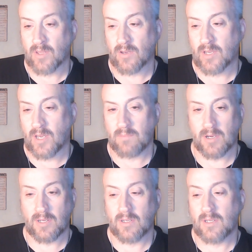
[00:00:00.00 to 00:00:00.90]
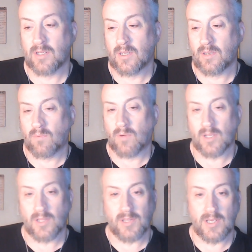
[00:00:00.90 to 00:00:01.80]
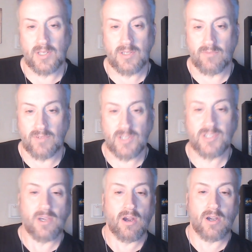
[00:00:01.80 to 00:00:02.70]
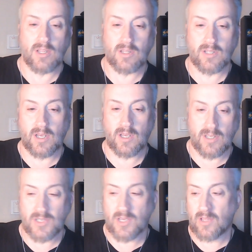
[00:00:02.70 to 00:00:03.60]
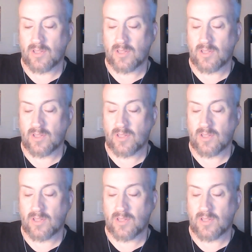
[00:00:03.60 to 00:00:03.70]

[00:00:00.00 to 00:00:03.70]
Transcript: Okay, but one of the things of discarding things